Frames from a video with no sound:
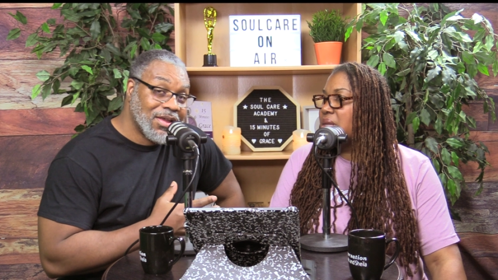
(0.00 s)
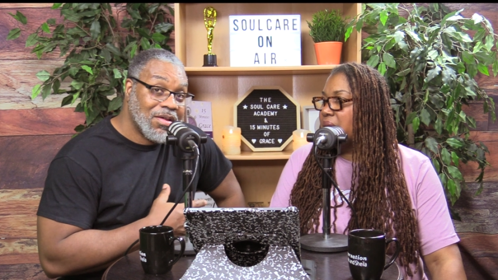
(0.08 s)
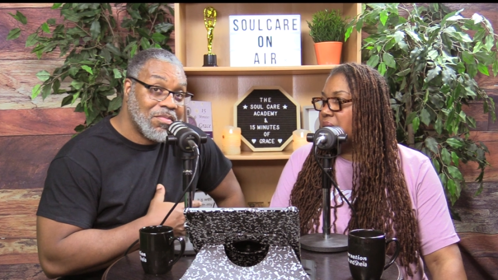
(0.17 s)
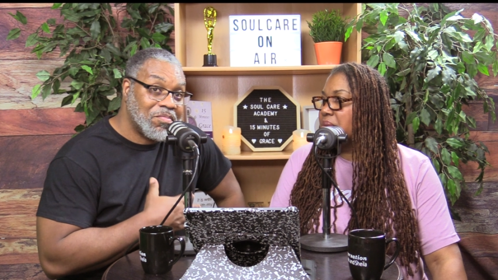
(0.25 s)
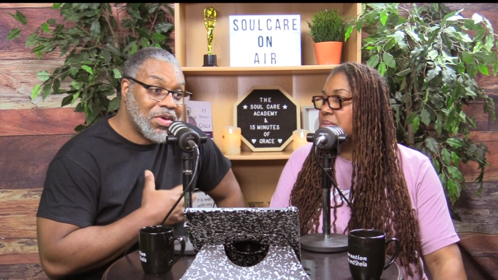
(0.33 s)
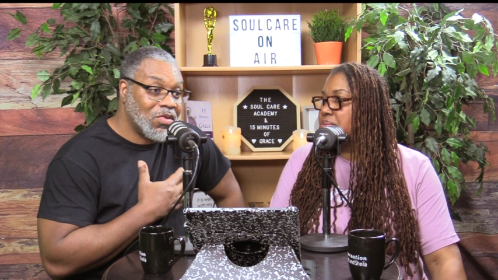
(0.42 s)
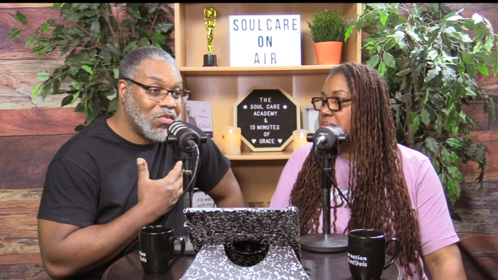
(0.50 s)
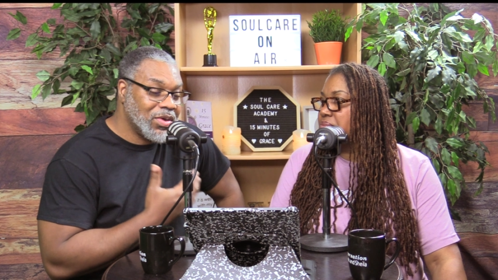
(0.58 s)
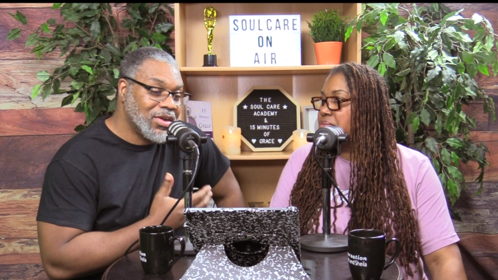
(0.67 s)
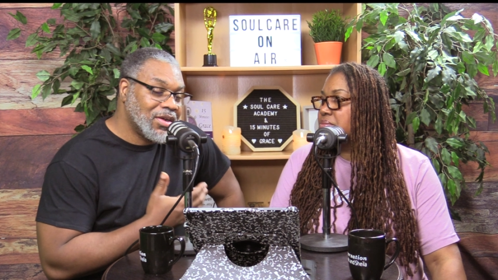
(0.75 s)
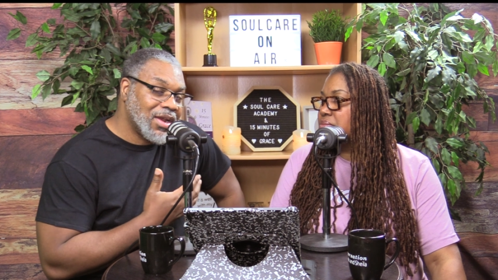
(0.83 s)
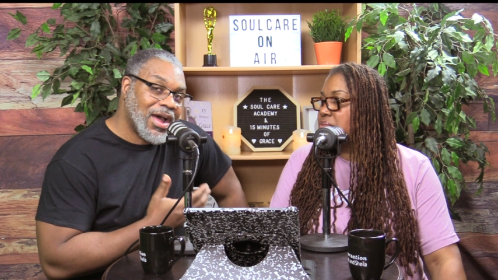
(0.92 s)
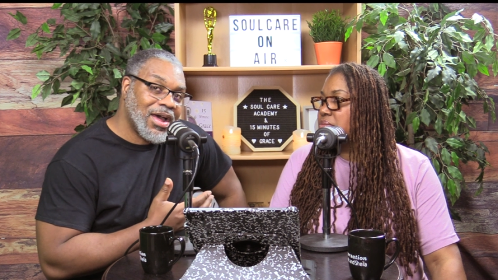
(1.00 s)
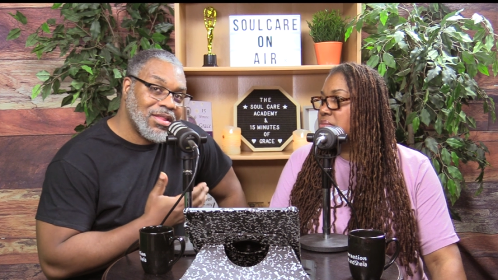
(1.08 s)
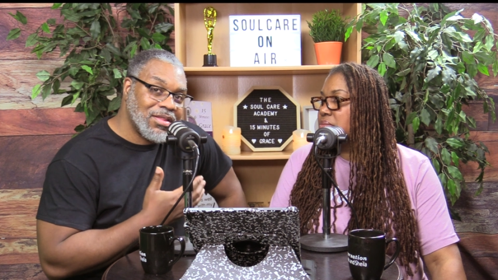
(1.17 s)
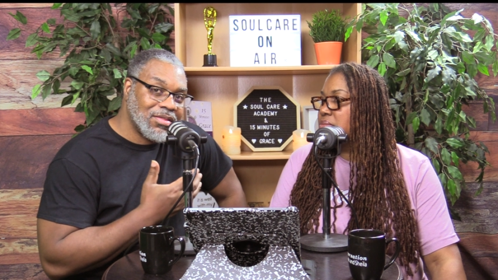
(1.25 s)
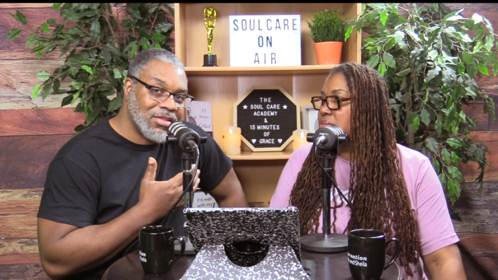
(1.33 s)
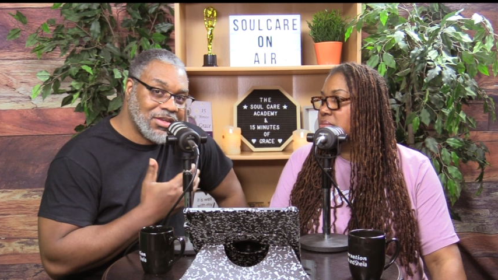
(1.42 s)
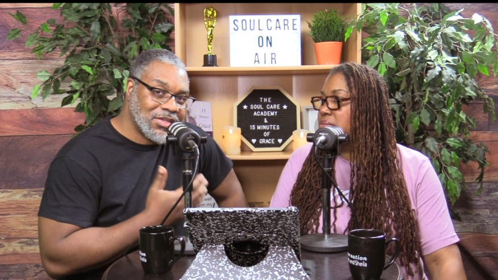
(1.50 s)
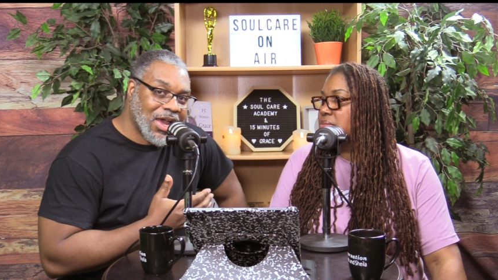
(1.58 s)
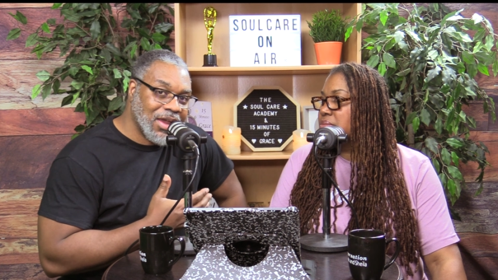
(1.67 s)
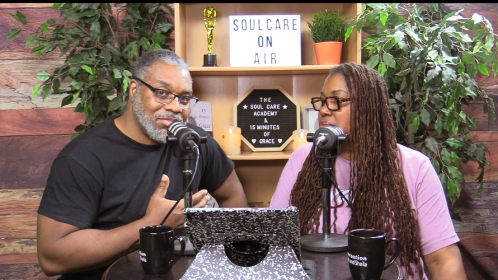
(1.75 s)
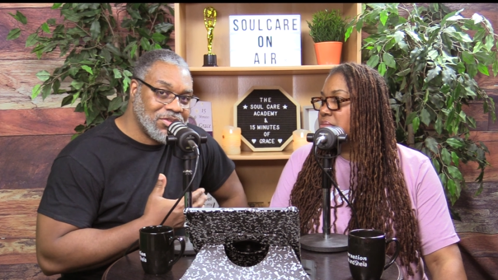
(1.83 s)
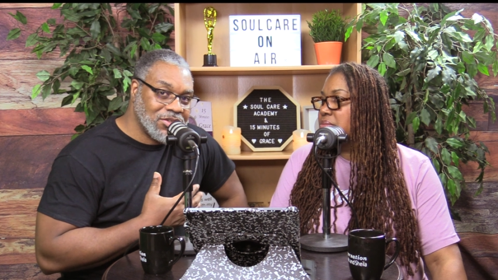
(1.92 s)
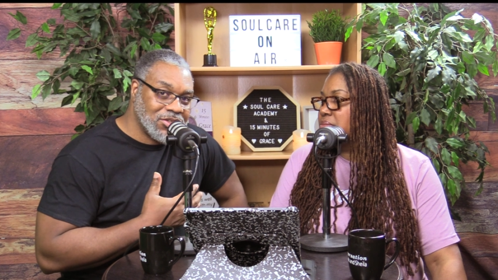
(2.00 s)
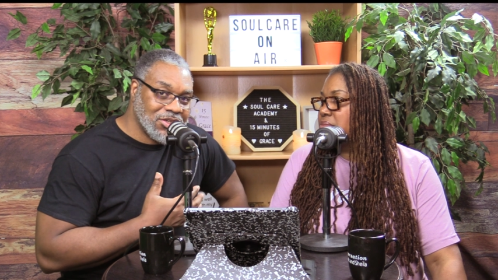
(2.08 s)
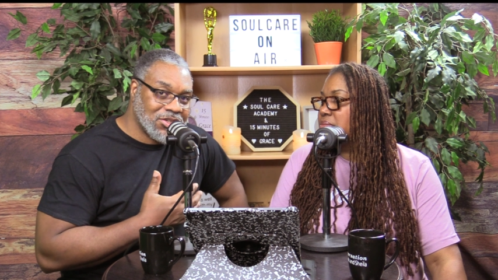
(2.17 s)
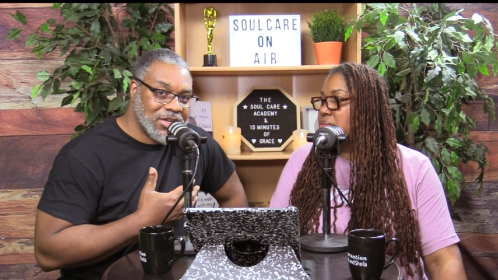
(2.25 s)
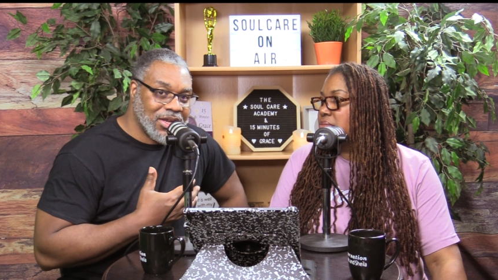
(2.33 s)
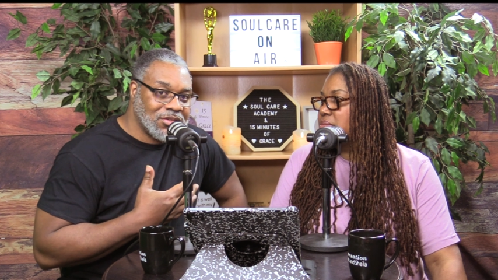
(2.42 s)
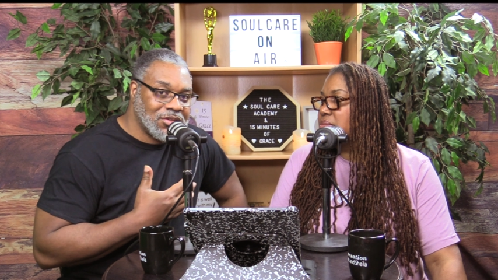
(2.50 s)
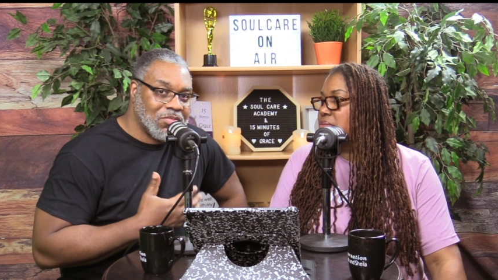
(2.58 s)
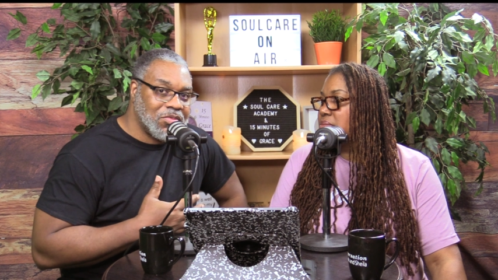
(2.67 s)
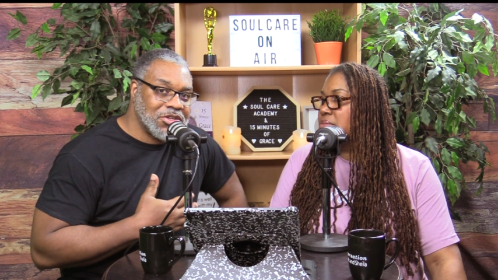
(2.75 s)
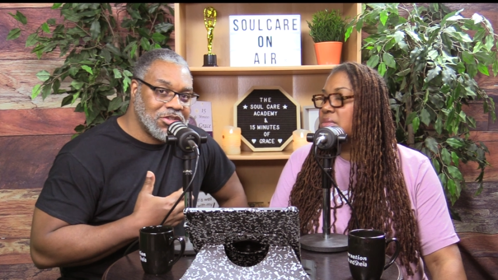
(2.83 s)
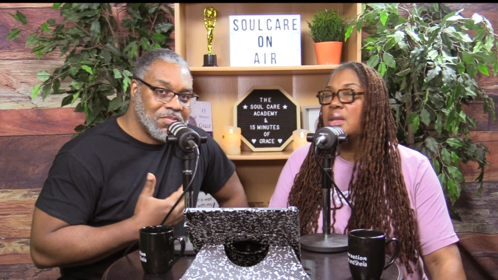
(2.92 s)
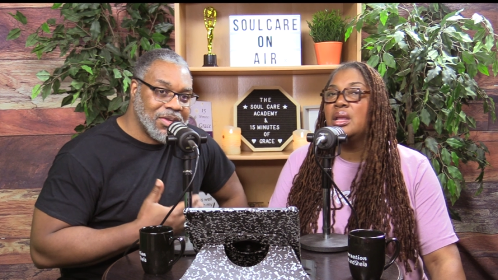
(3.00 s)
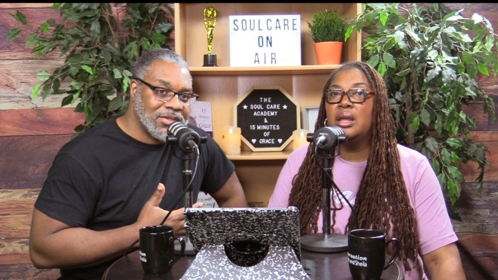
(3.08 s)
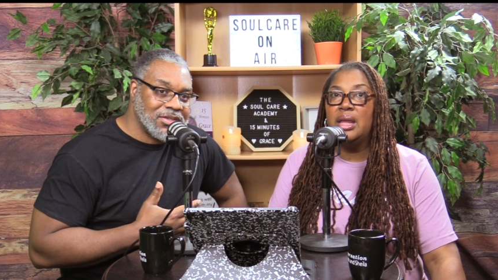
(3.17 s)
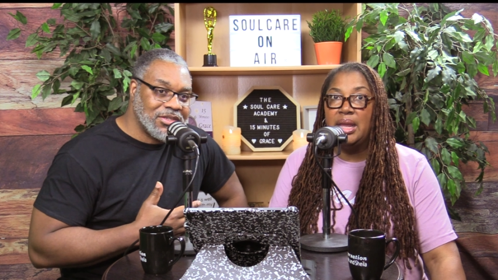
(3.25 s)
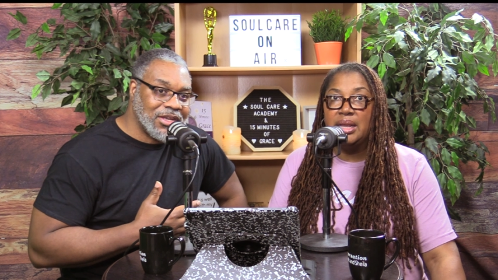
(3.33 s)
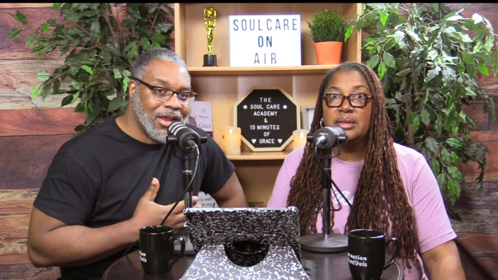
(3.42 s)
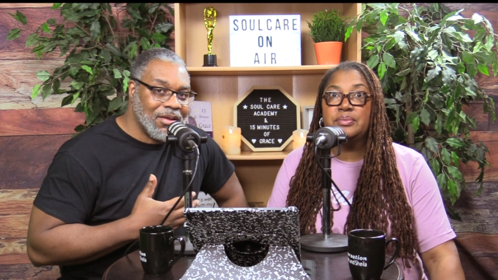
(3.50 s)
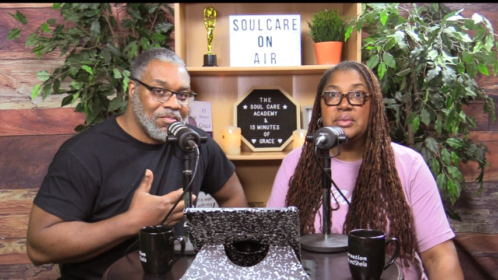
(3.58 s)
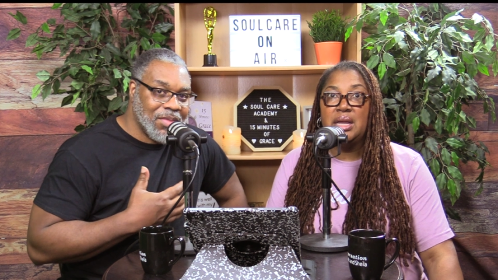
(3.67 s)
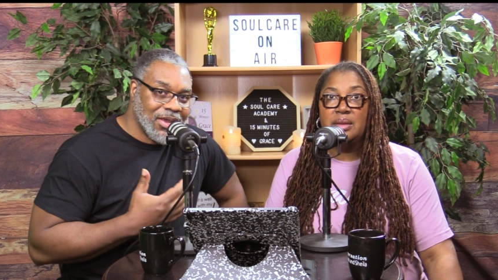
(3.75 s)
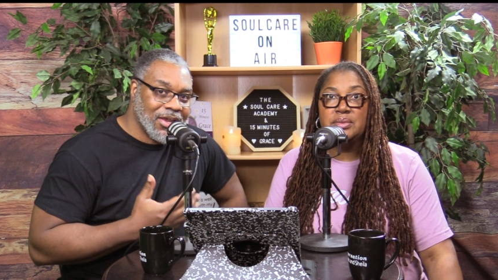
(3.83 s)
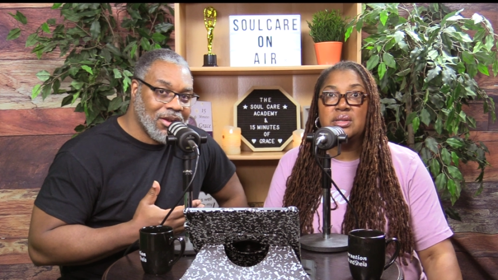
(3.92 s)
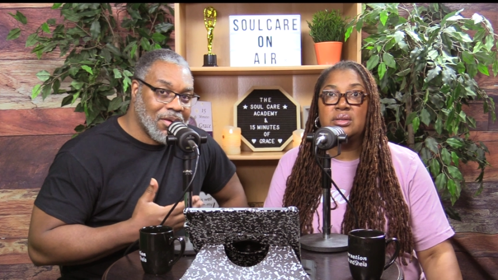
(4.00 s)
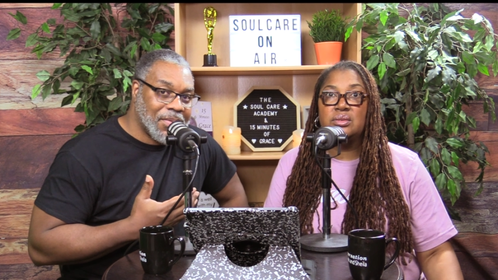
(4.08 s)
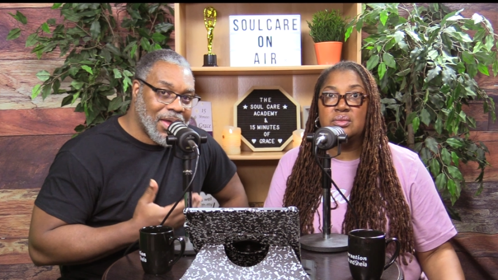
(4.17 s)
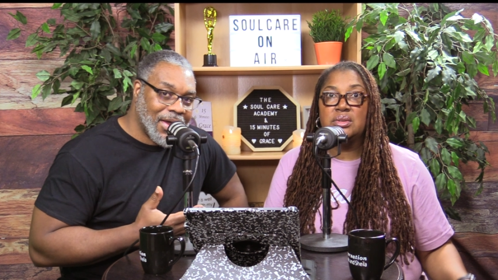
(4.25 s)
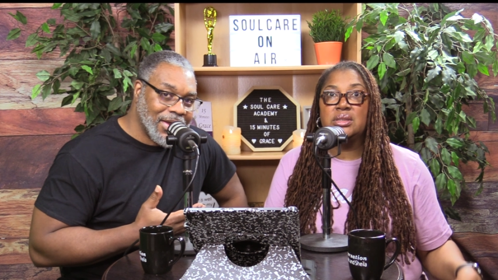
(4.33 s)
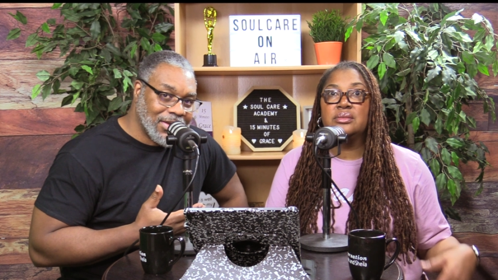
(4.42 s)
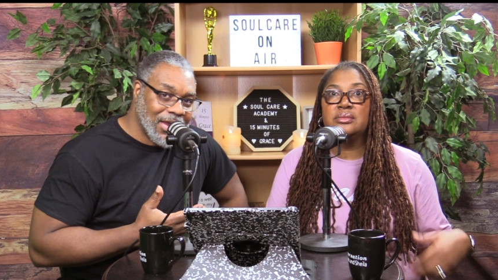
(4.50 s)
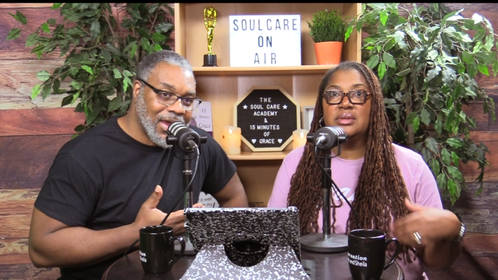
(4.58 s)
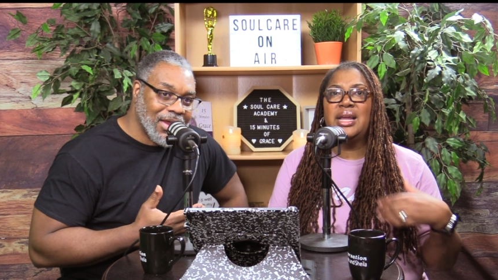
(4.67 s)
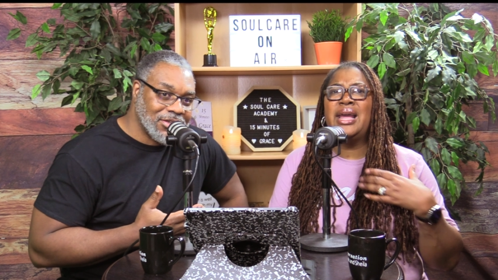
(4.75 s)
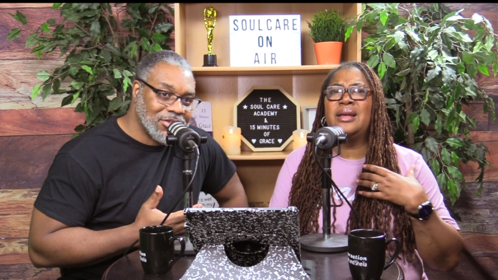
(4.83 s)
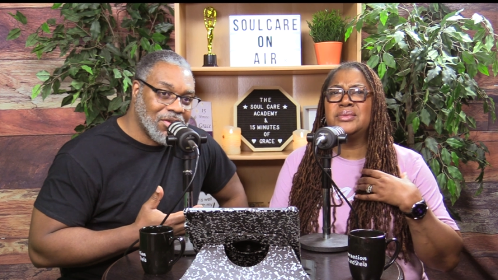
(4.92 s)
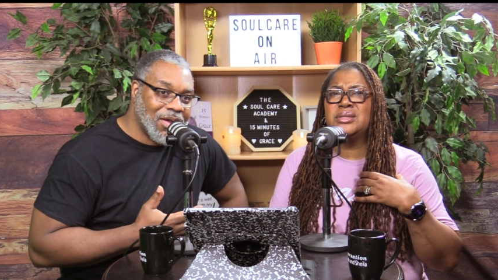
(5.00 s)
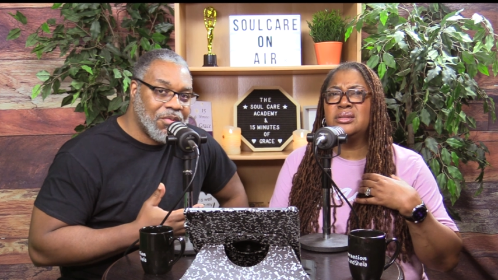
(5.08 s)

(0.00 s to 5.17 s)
Speaker 1: Yeah. But we're not the type to just take someone's business it, and make absolutely. it a podcast. Absolutely.